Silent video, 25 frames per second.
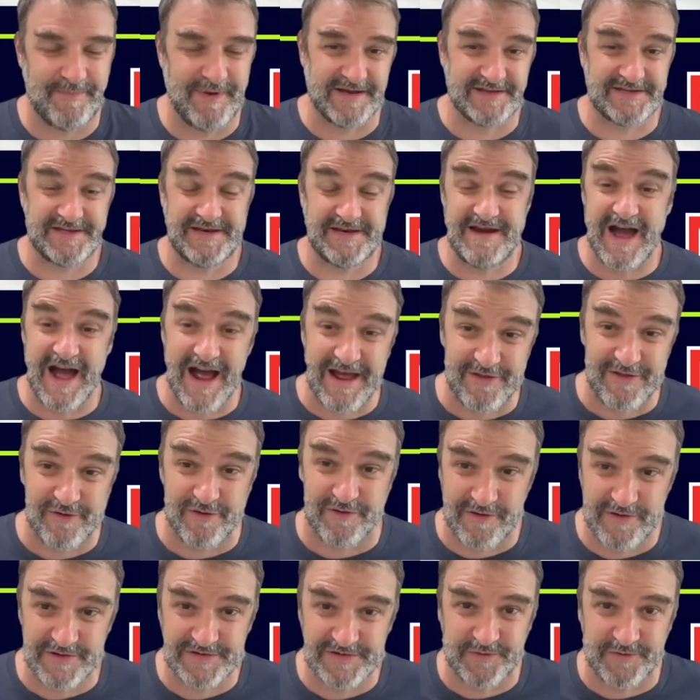because neither
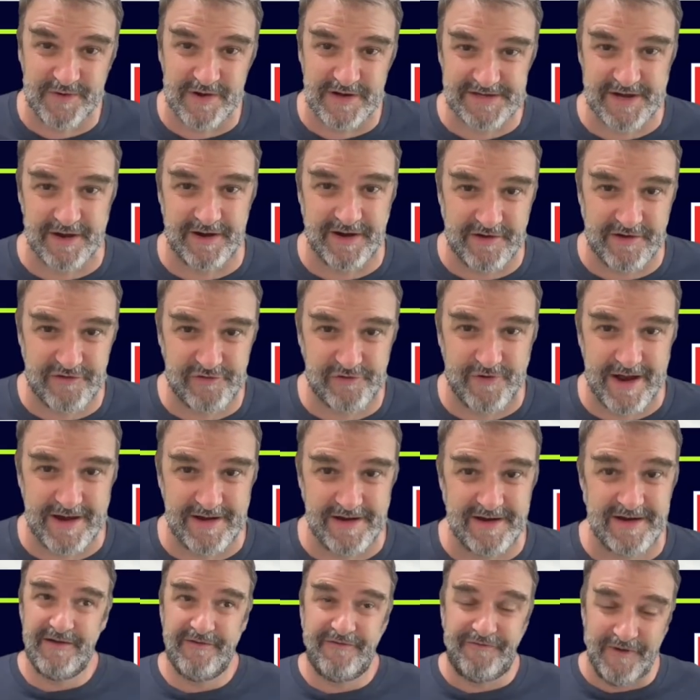of those roads go to Trenton.